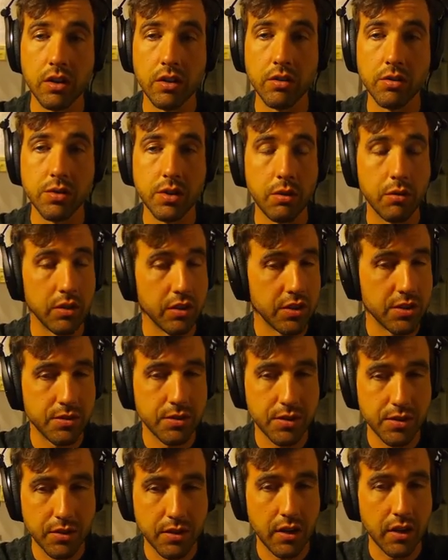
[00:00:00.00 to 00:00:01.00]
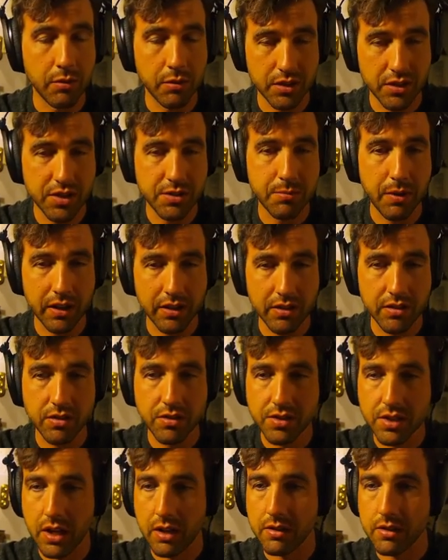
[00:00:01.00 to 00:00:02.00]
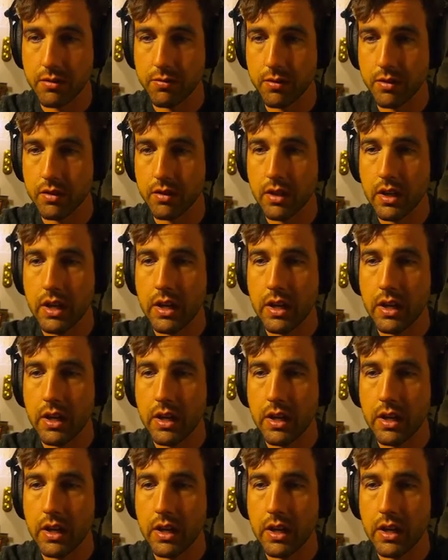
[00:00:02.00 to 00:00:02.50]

so I would expect it to sound different.